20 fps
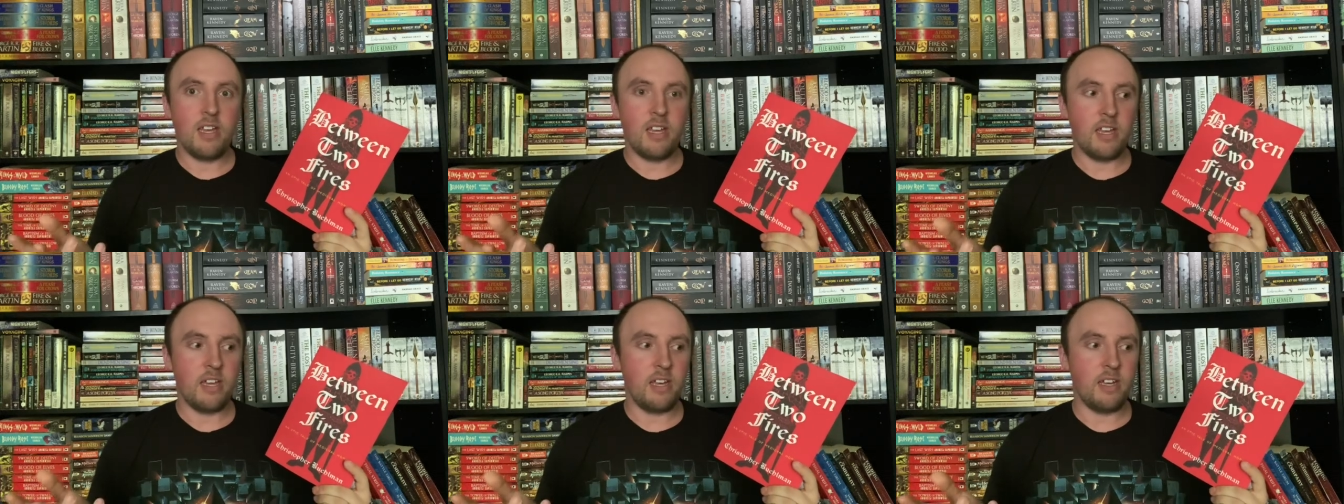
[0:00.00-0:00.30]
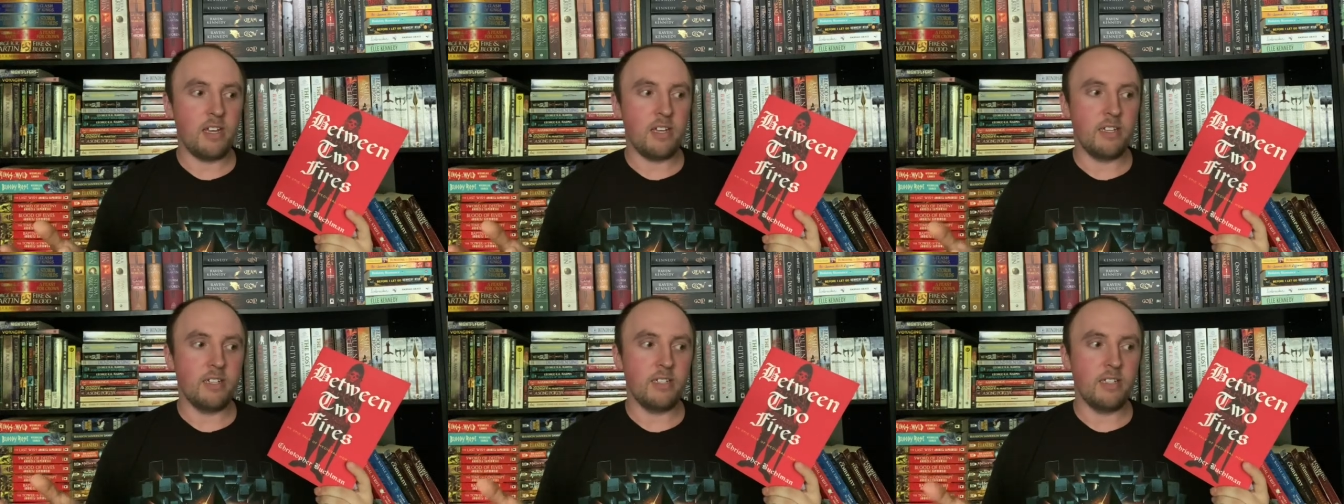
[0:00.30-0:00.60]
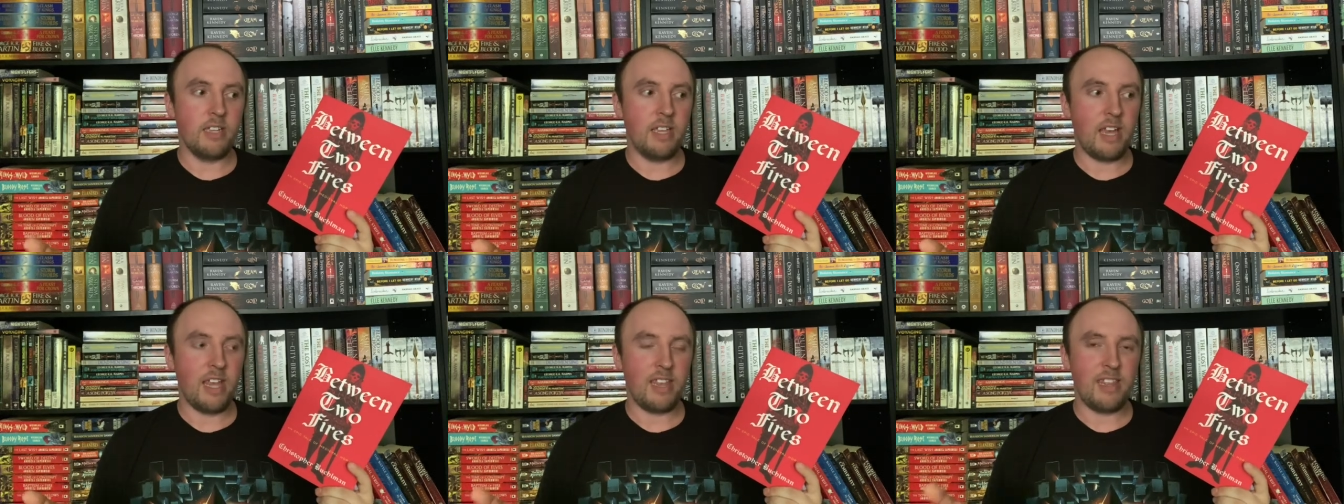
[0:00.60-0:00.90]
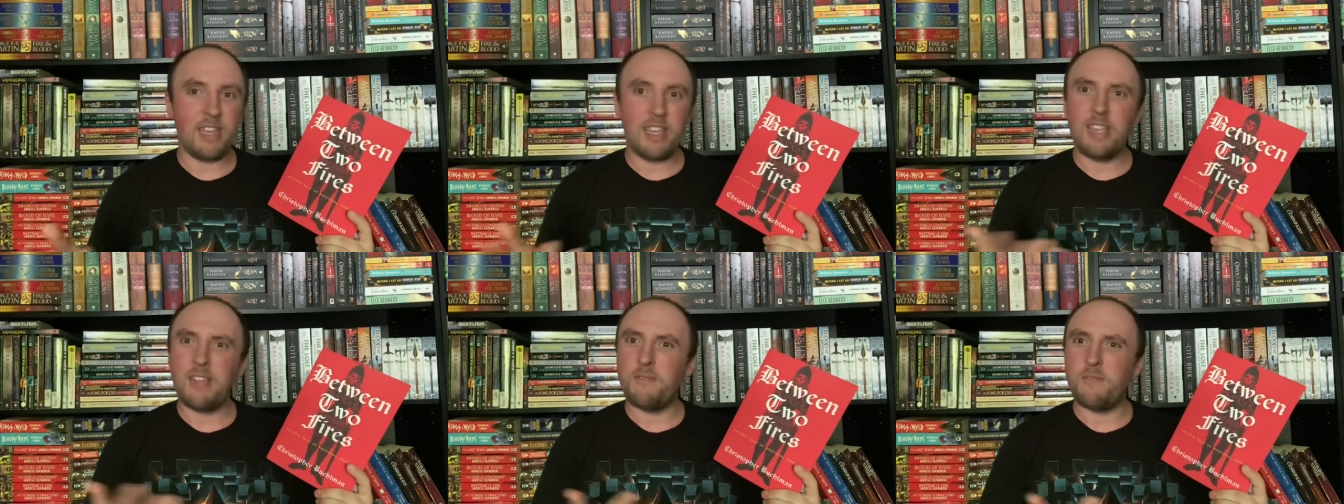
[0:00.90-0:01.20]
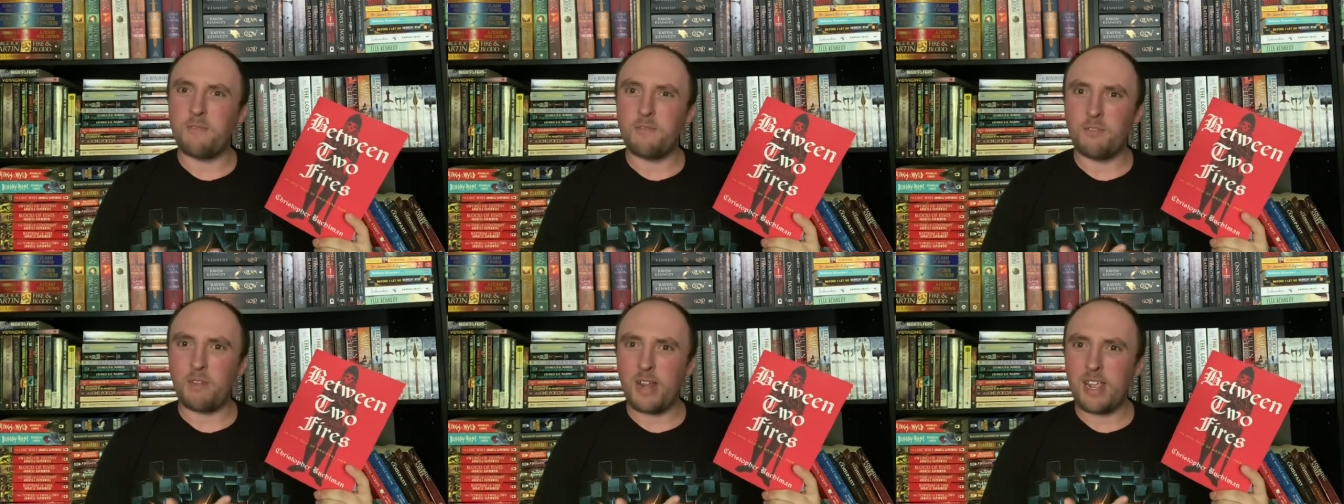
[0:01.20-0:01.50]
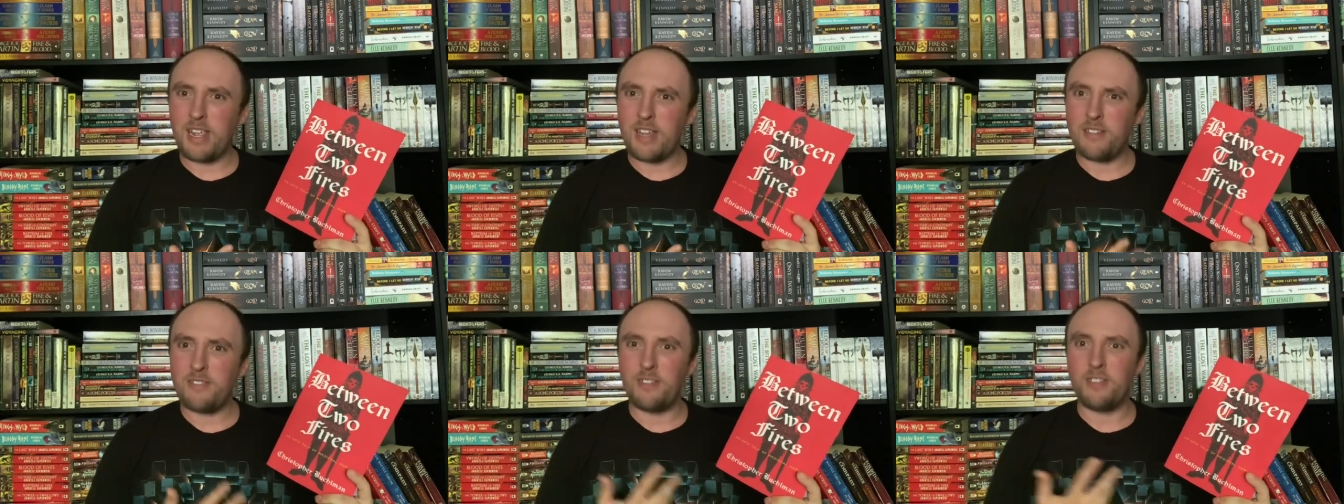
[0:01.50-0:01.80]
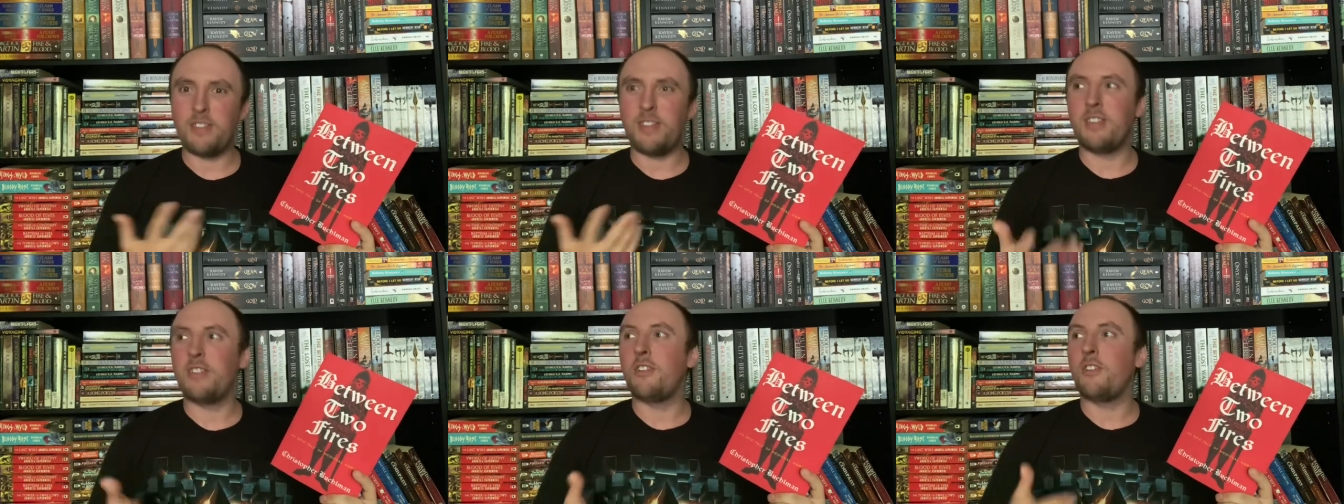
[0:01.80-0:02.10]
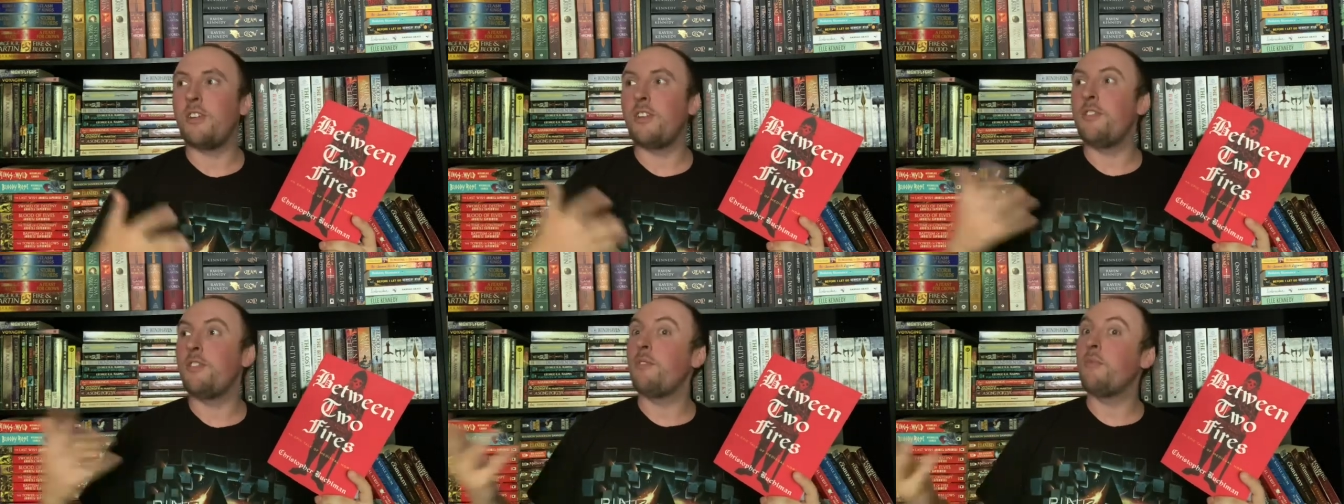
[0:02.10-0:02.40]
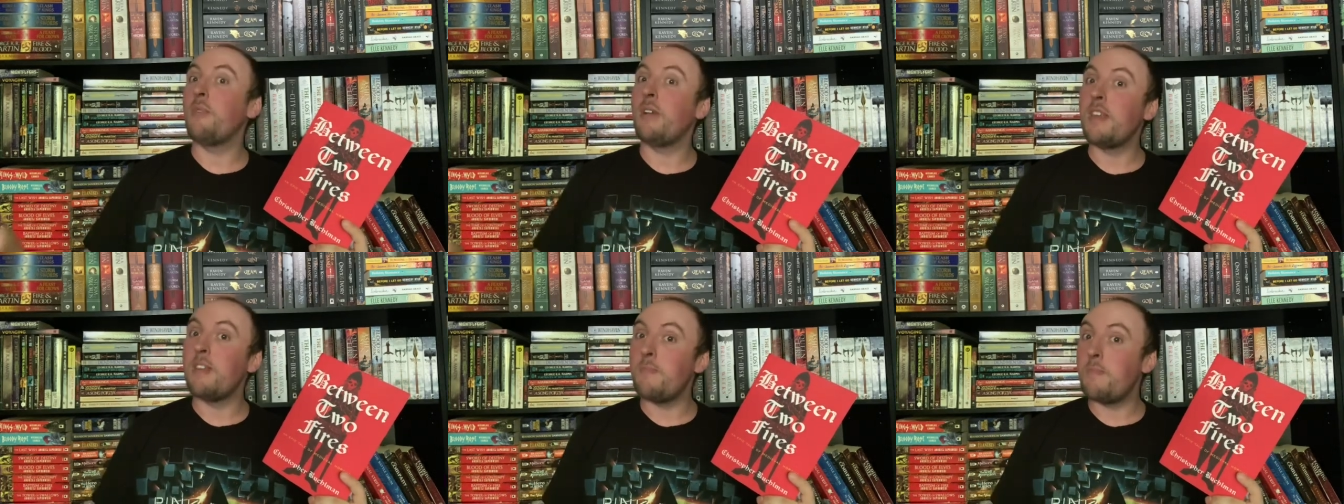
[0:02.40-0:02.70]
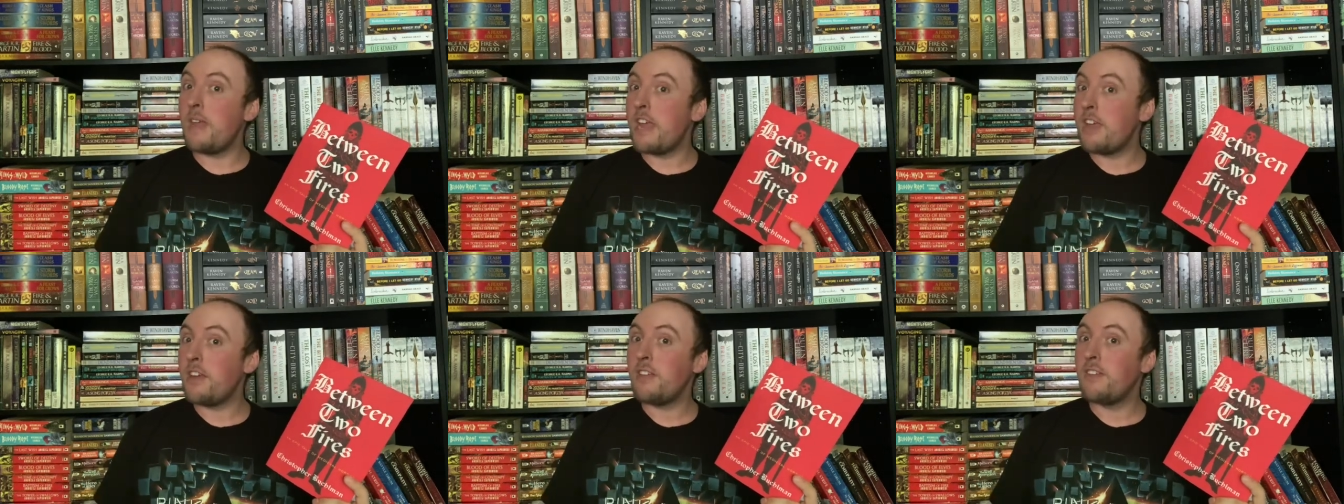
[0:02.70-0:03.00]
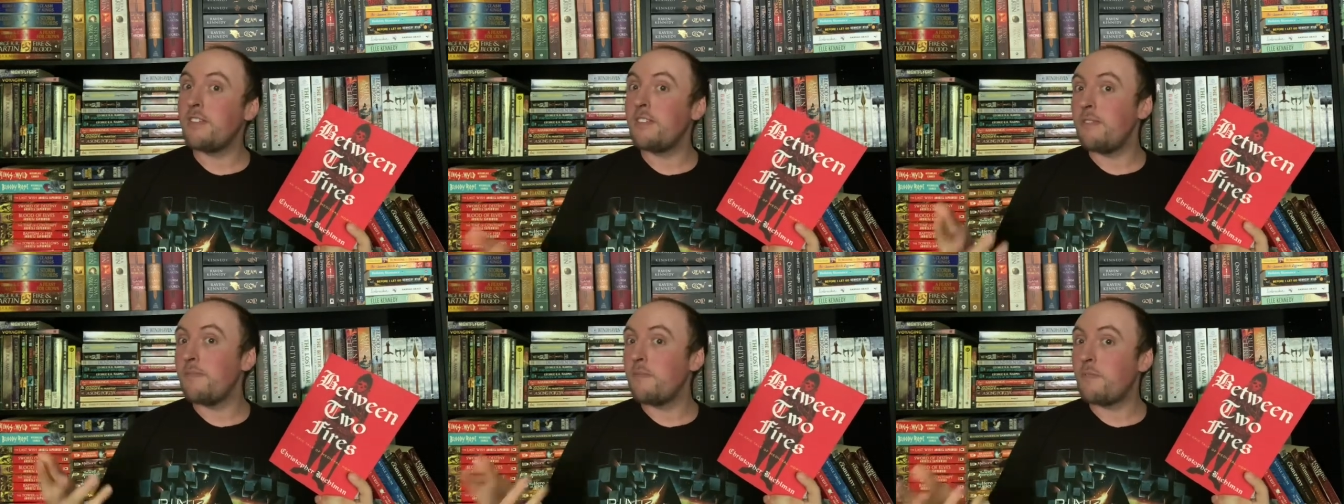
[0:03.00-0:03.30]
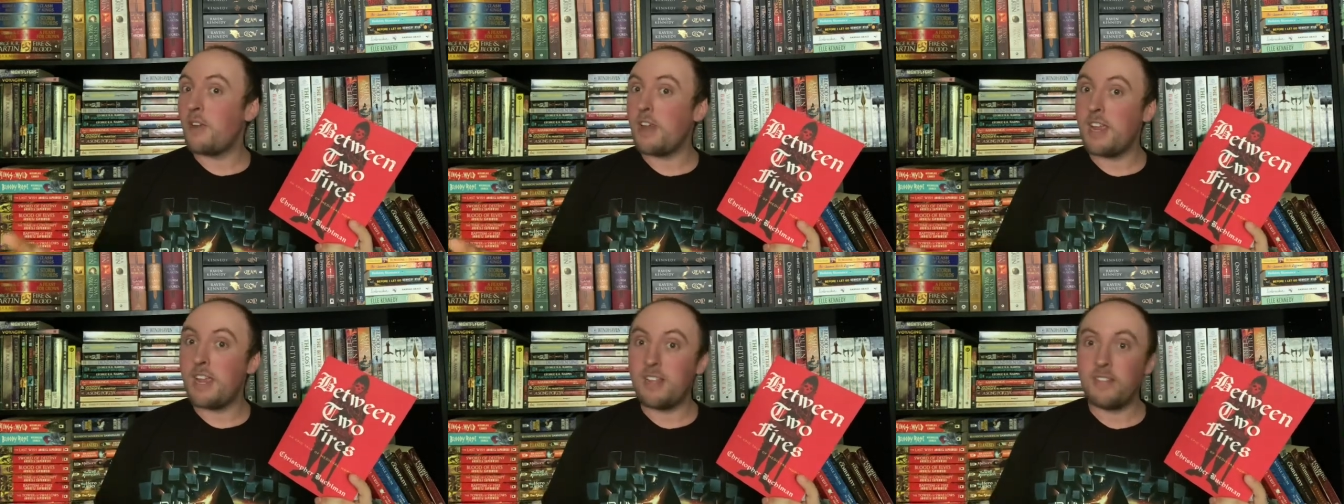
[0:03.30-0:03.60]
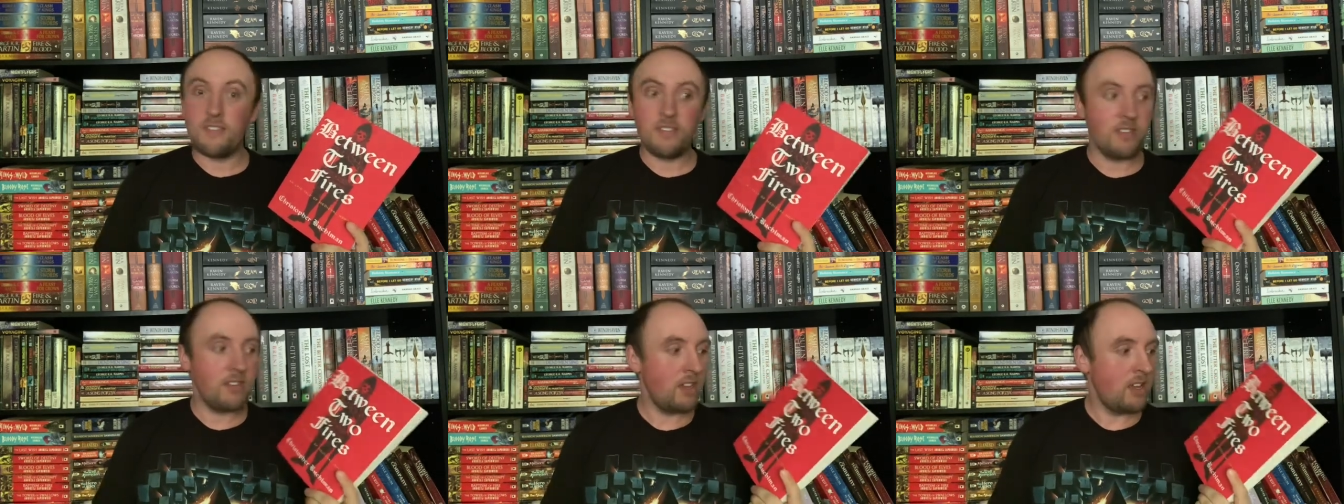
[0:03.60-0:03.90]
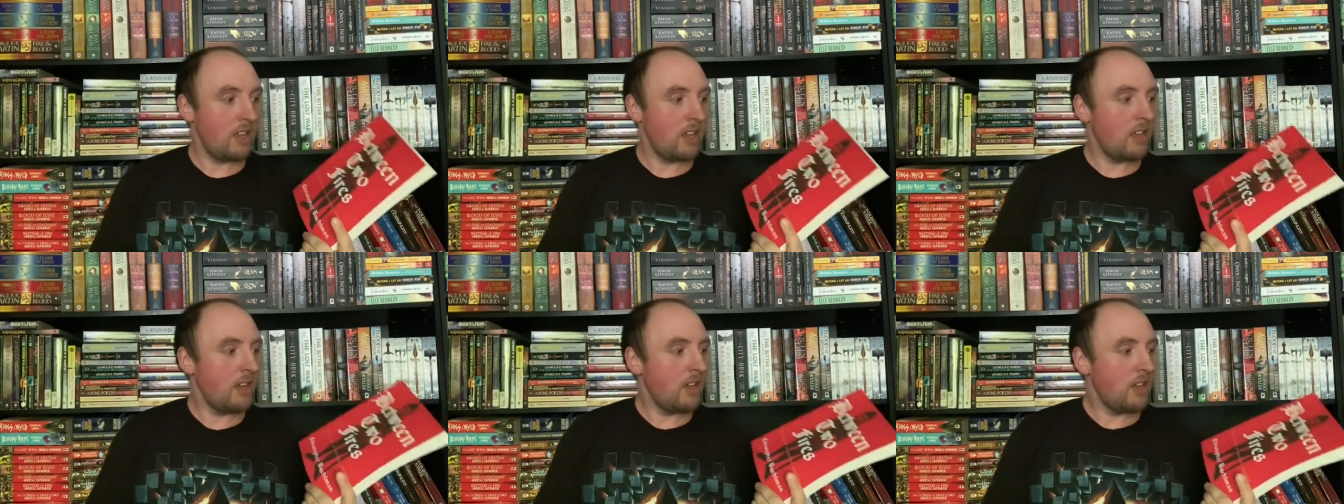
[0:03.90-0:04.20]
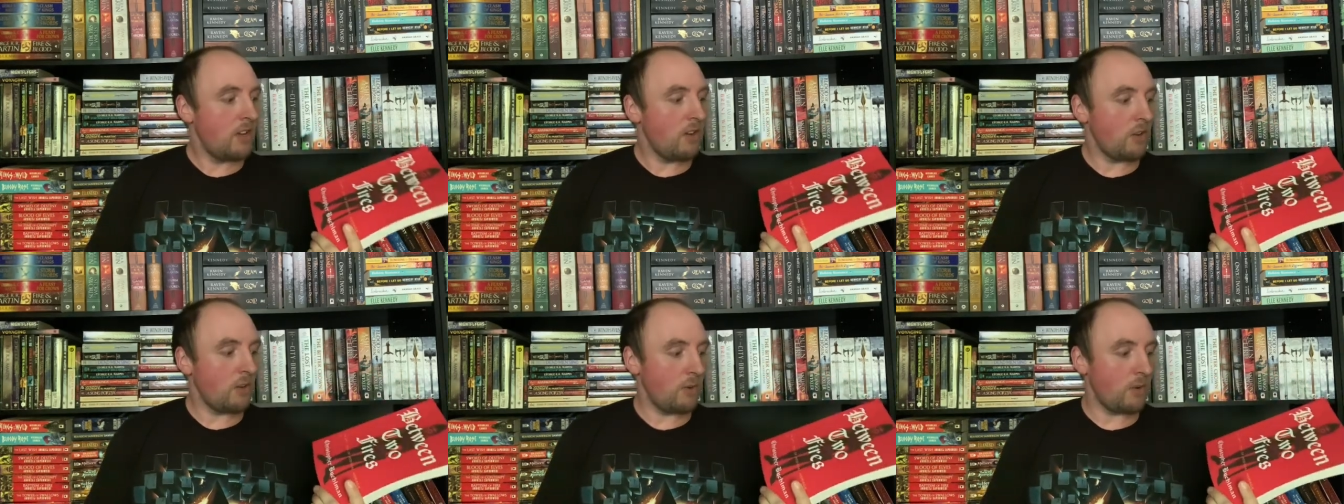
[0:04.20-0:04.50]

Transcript: Uh, I think in France, or like they're on their way to Paris in France or